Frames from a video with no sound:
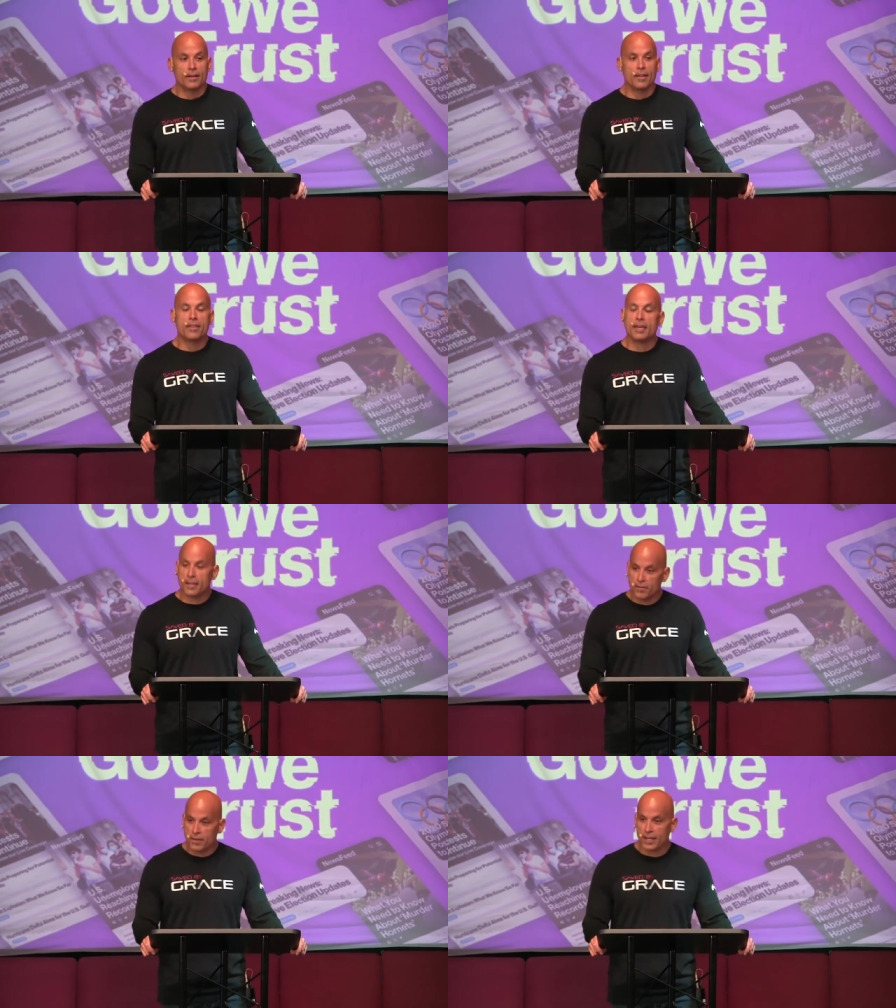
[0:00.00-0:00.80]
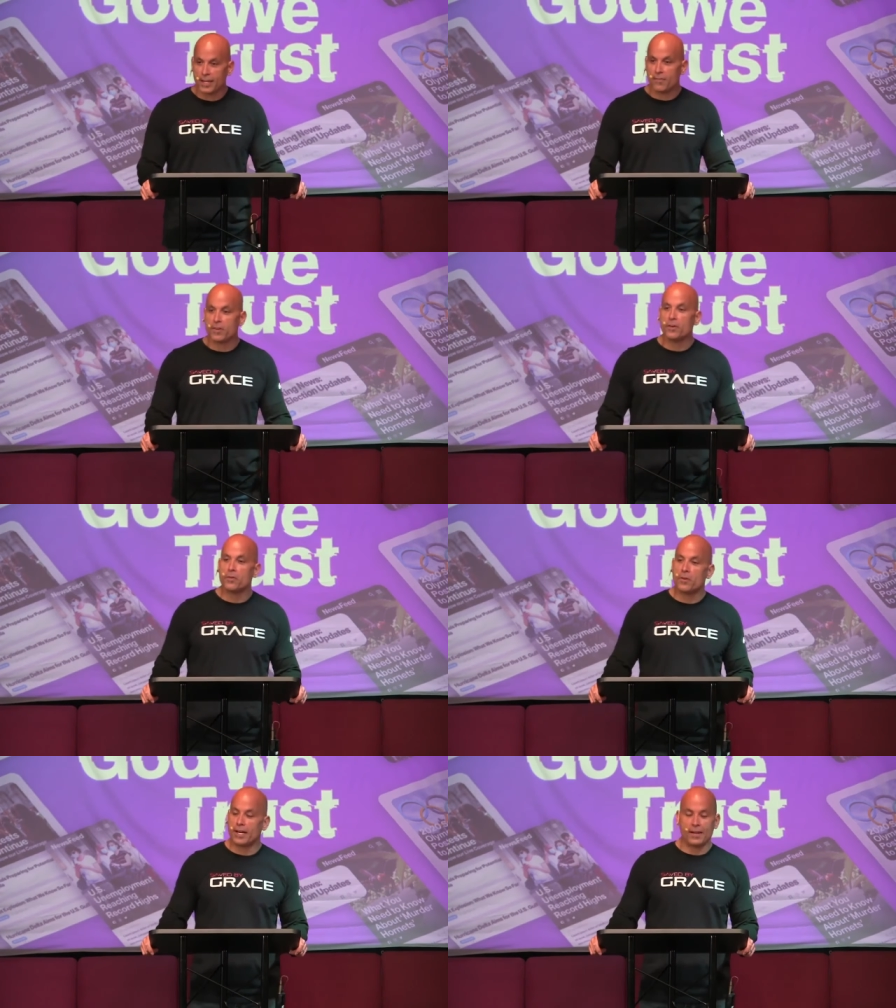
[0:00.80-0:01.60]
Think of it if
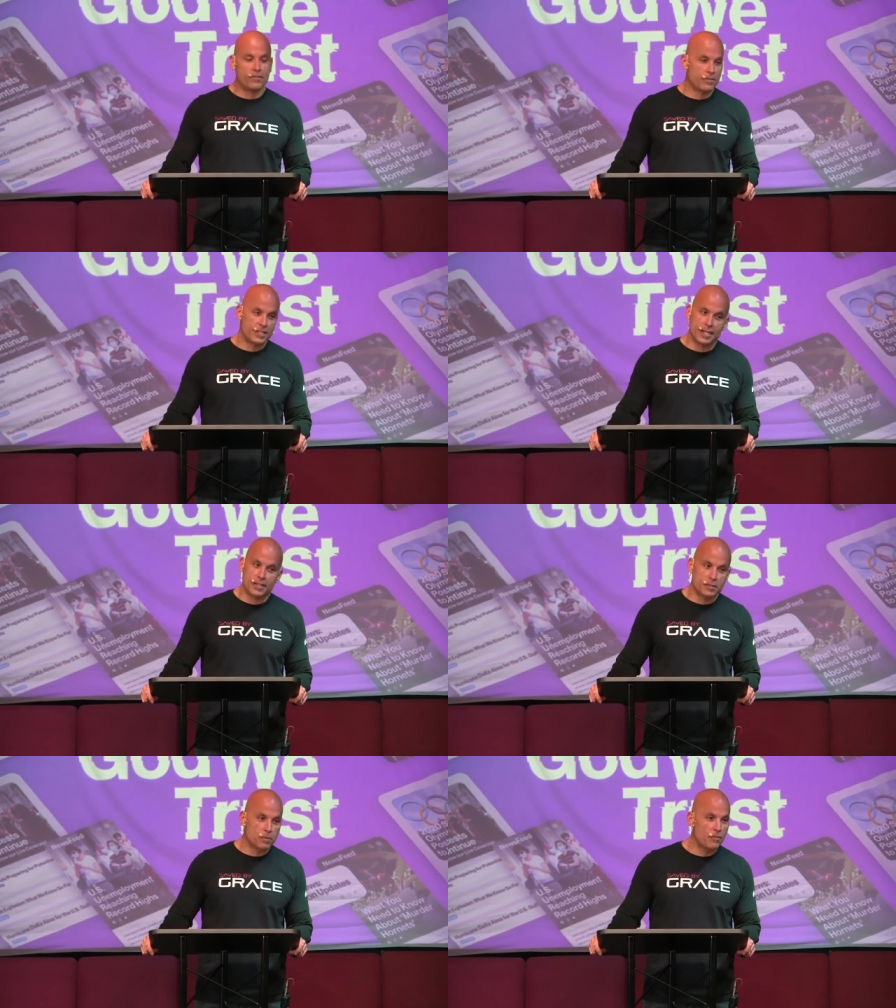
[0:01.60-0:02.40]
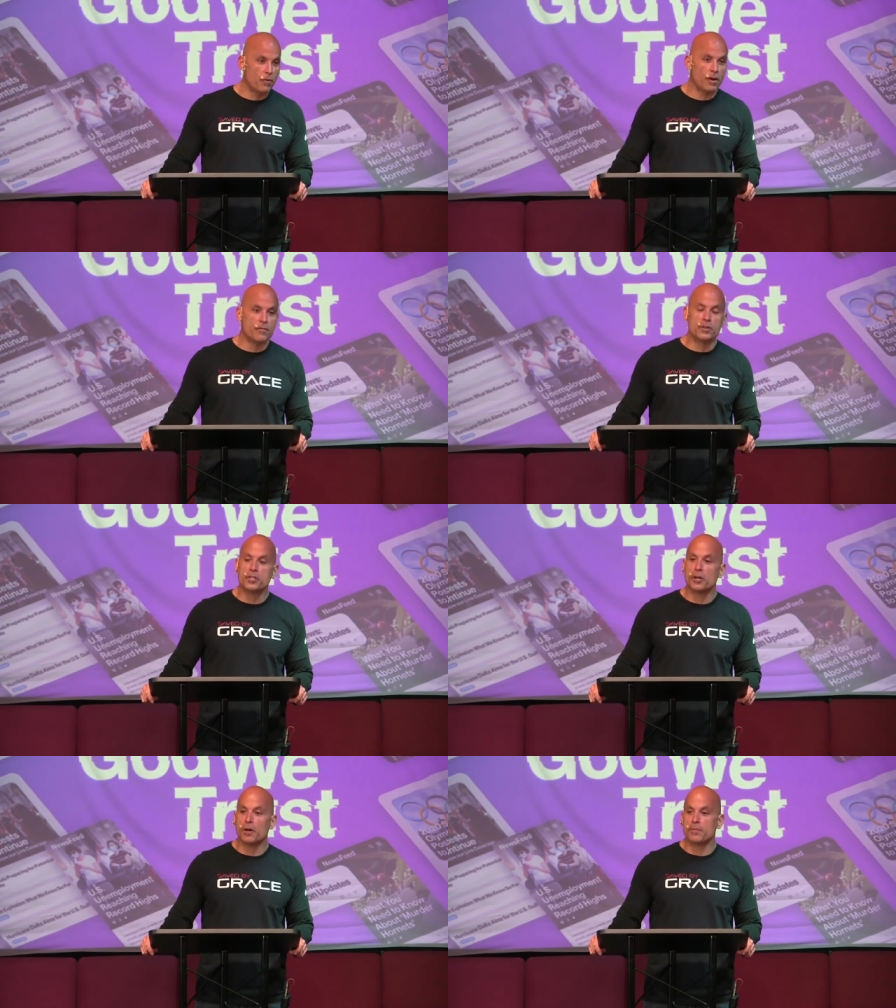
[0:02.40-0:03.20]
you, and I've said this before, if you
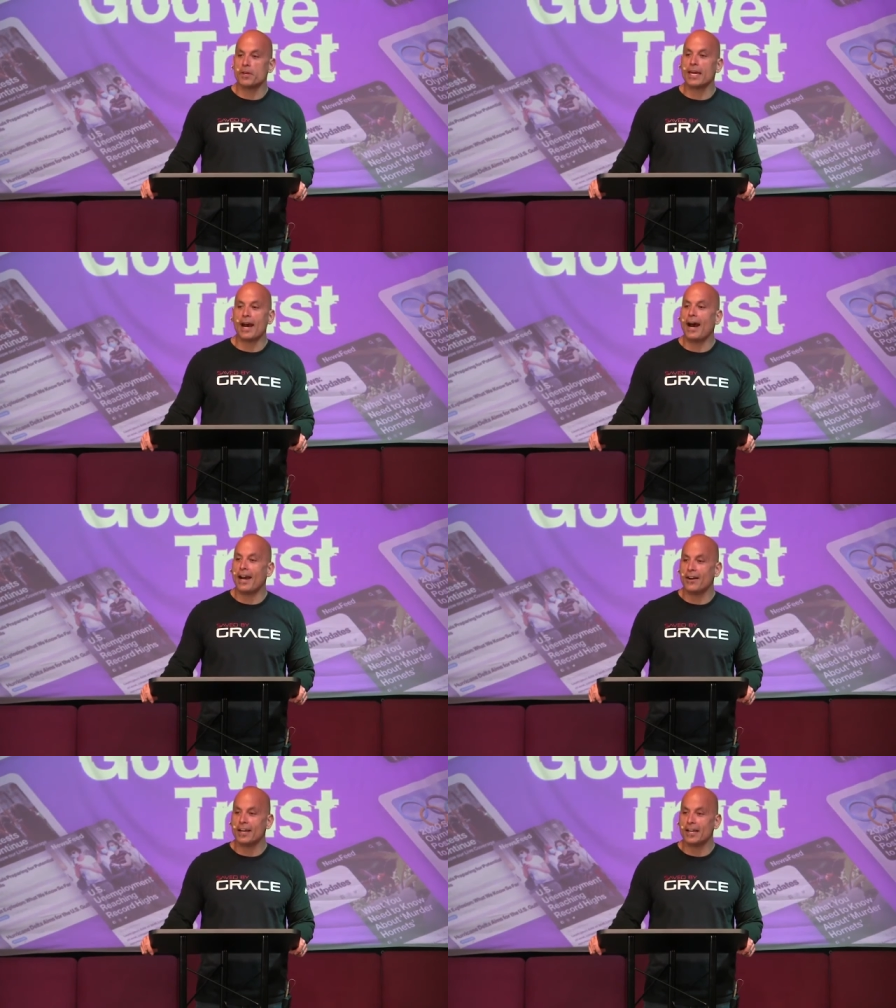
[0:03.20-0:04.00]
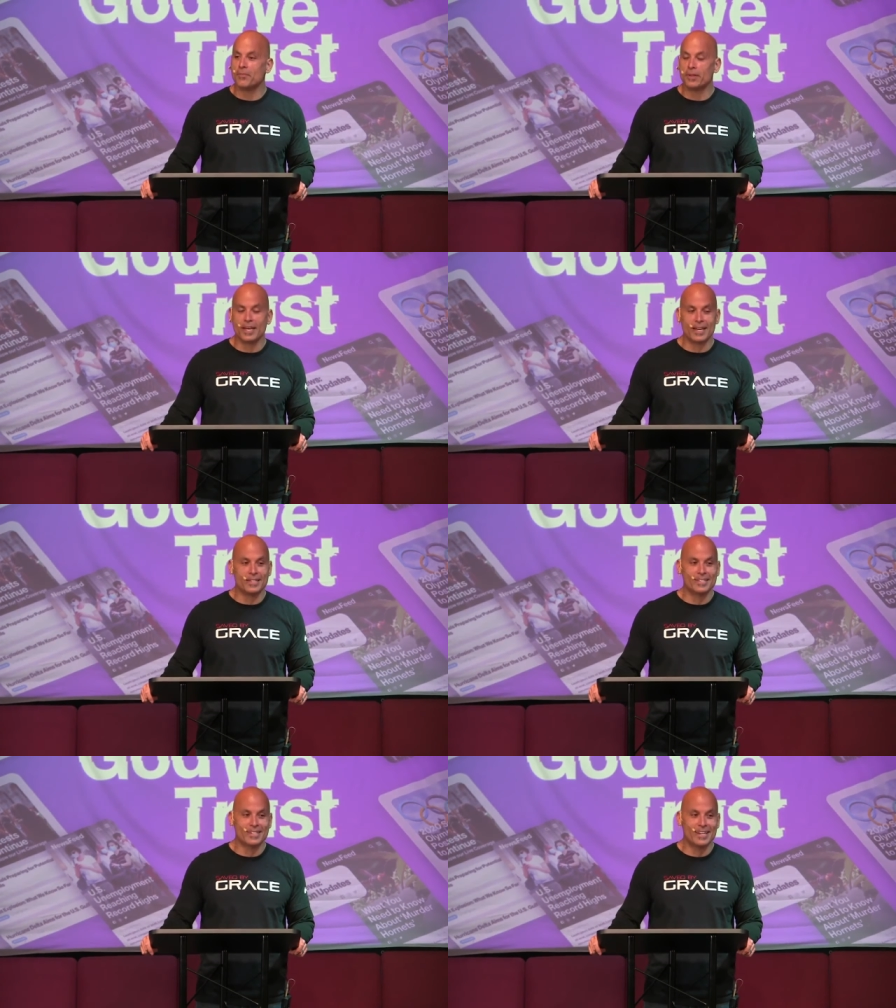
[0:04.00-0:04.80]
show up, you get hired at a
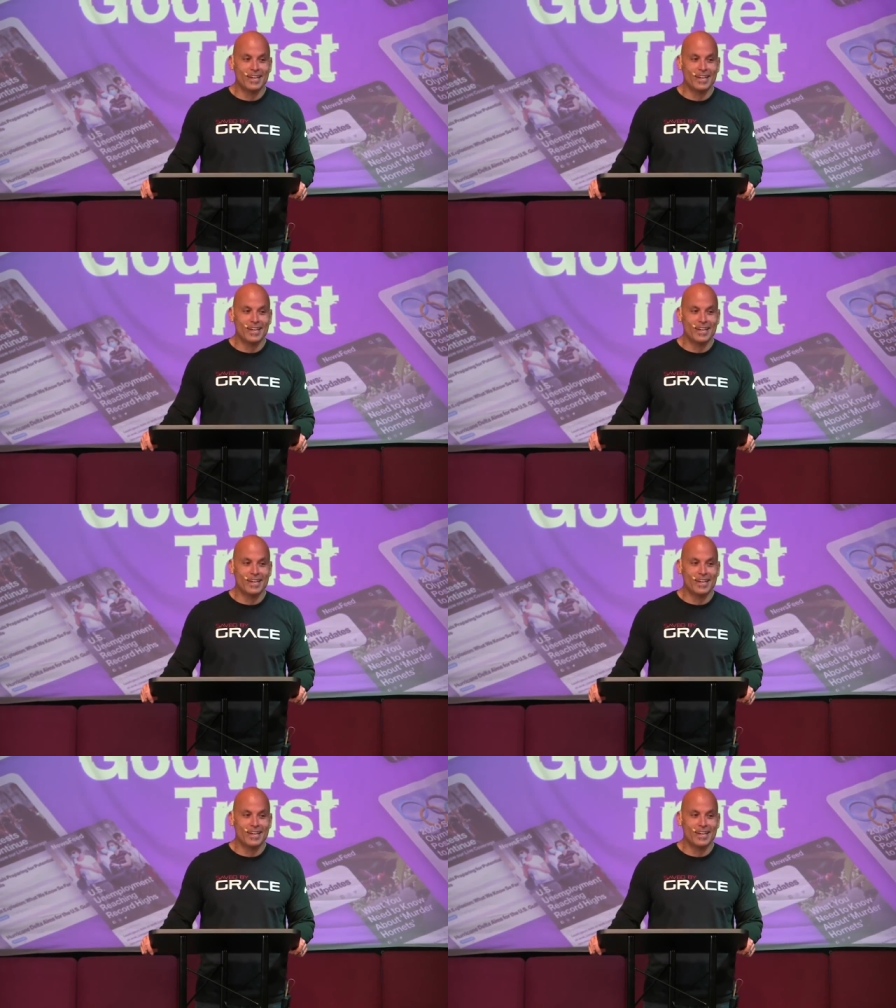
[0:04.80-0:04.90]
place